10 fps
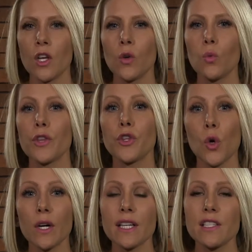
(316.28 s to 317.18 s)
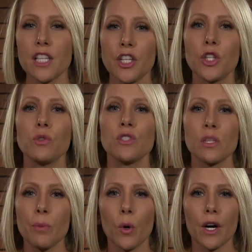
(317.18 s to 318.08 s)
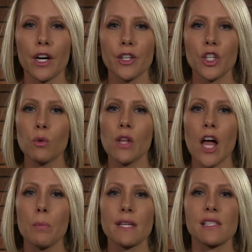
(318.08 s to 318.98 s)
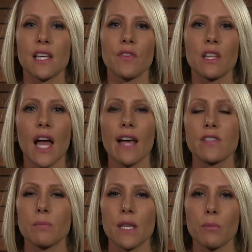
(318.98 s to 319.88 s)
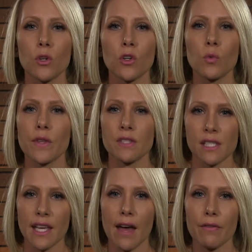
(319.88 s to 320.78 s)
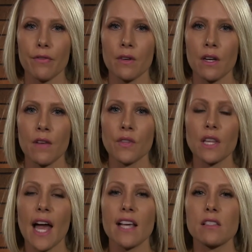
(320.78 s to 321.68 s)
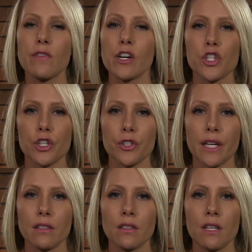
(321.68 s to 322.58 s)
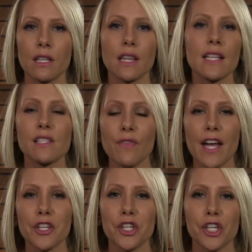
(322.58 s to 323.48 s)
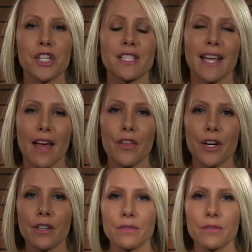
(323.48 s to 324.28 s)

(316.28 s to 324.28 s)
With your continued support, you will help extend the lives of people with CF, the lives of our children. Let's find a cure together.